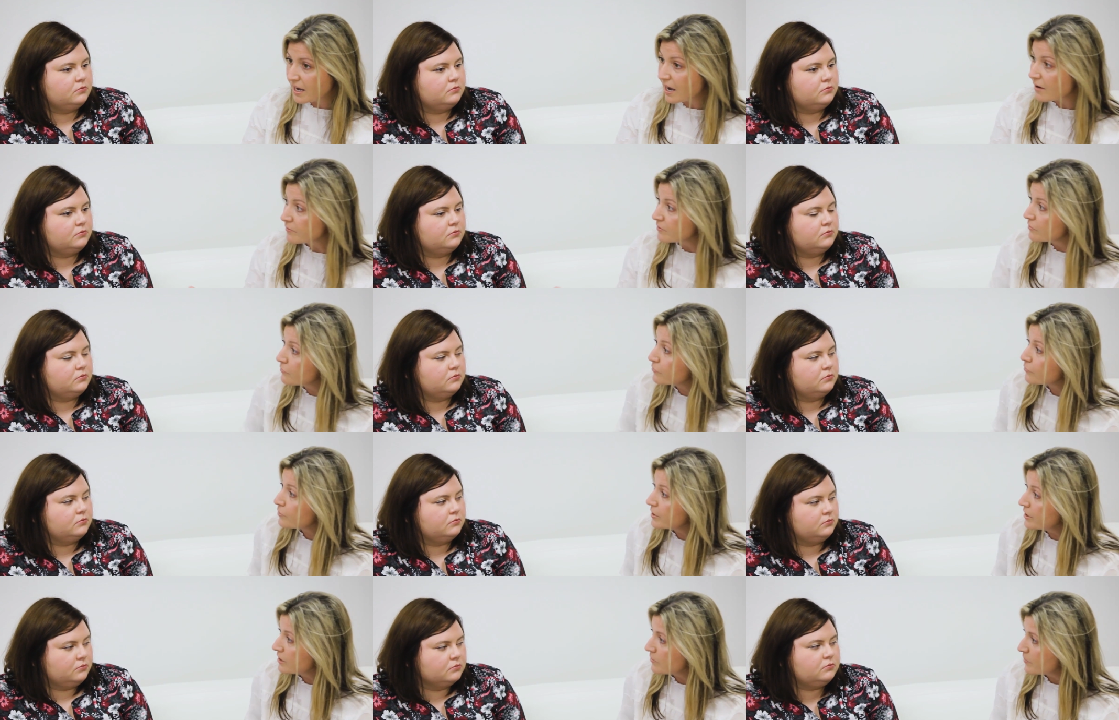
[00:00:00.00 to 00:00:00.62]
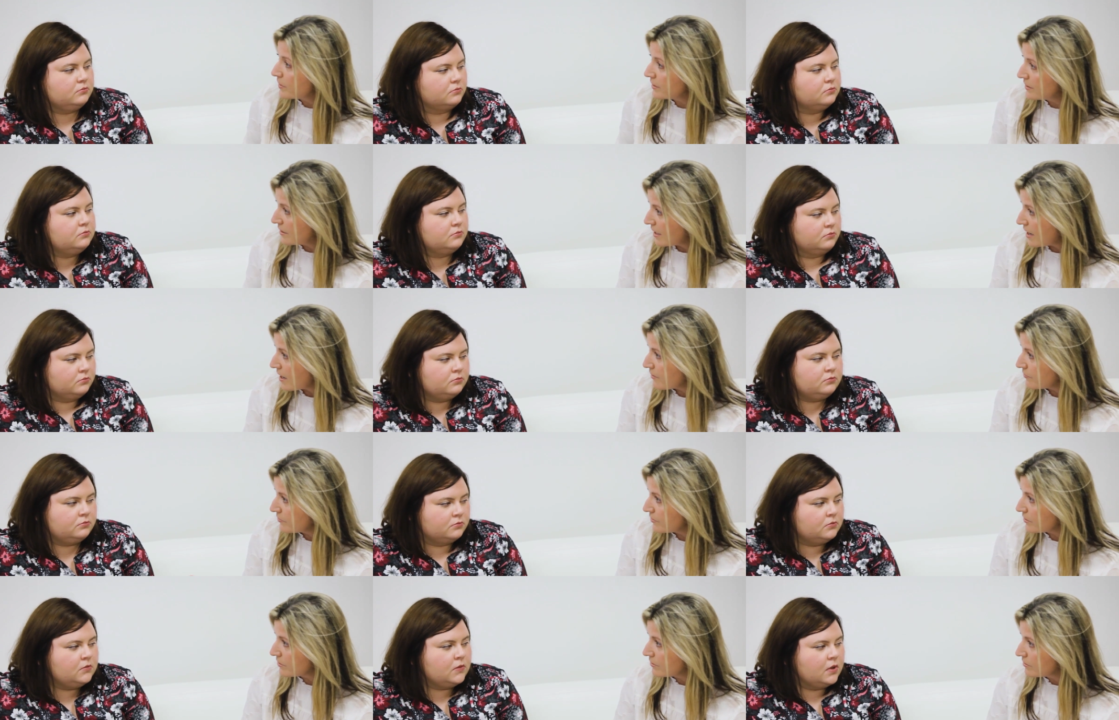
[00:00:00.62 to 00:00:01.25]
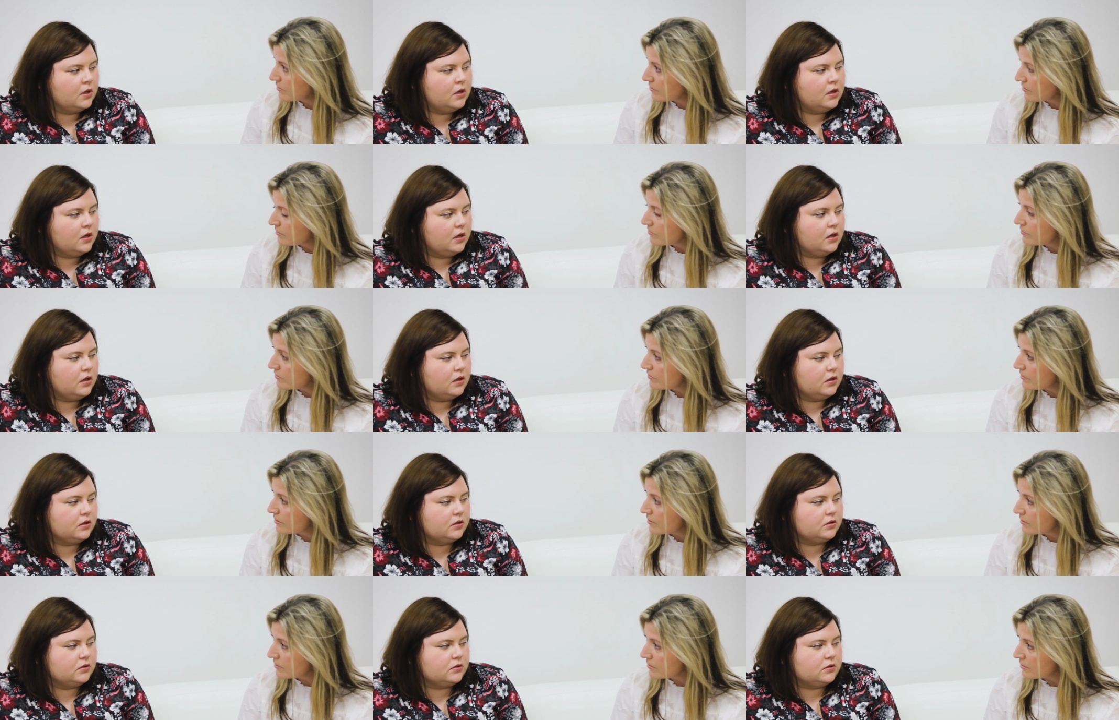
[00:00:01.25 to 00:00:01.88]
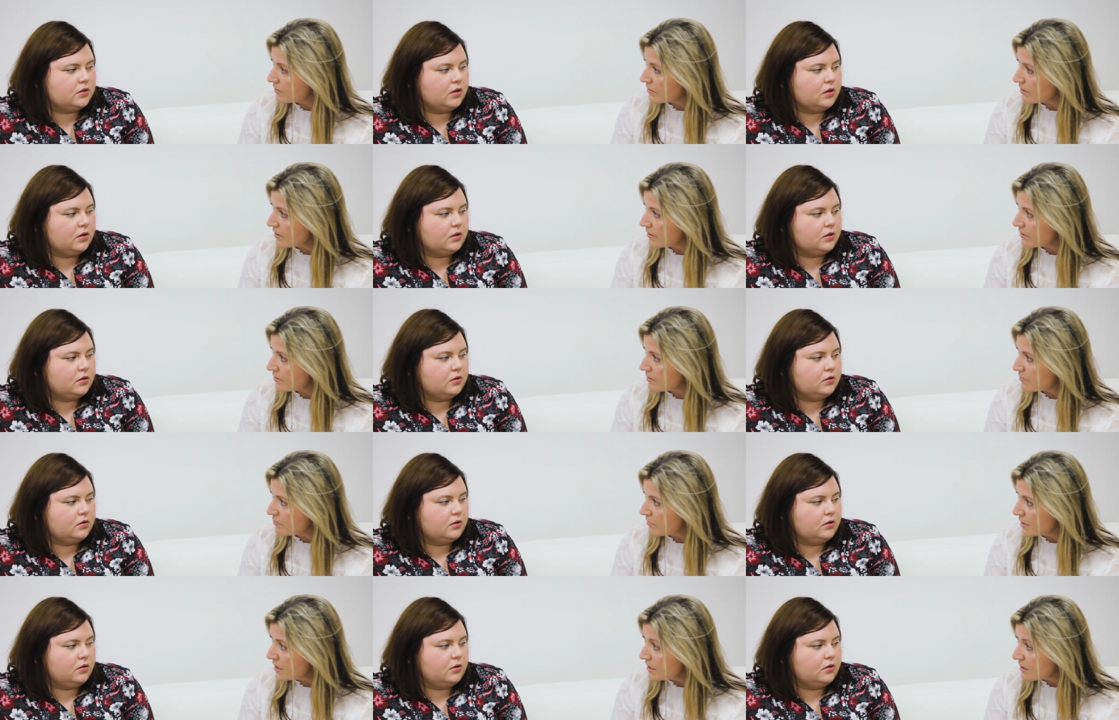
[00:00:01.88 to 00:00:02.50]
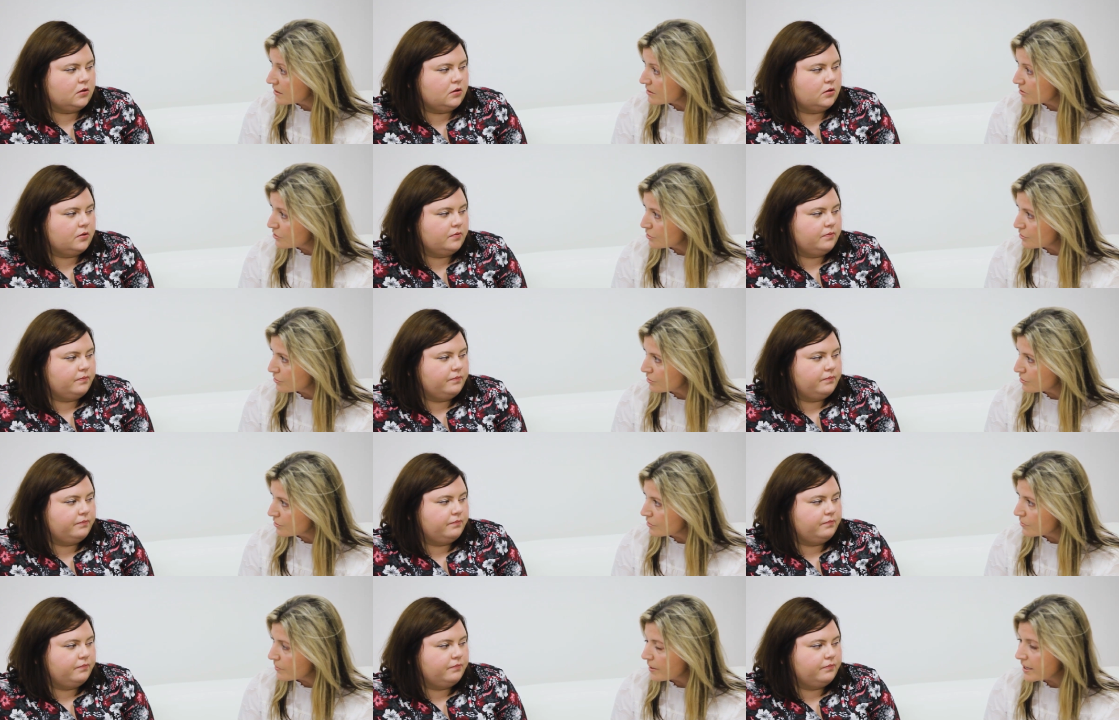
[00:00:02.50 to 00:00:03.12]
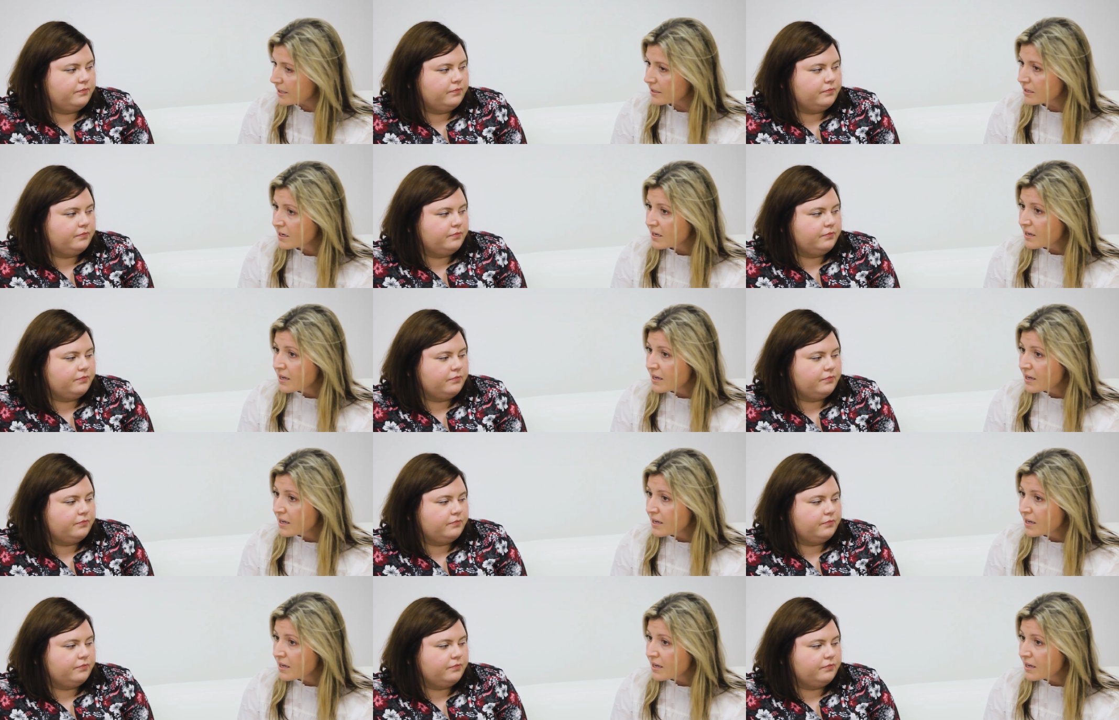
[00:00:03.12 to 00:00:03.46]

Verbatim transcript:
Speaker 1: they have the freedom and they have the exactly. the means to do it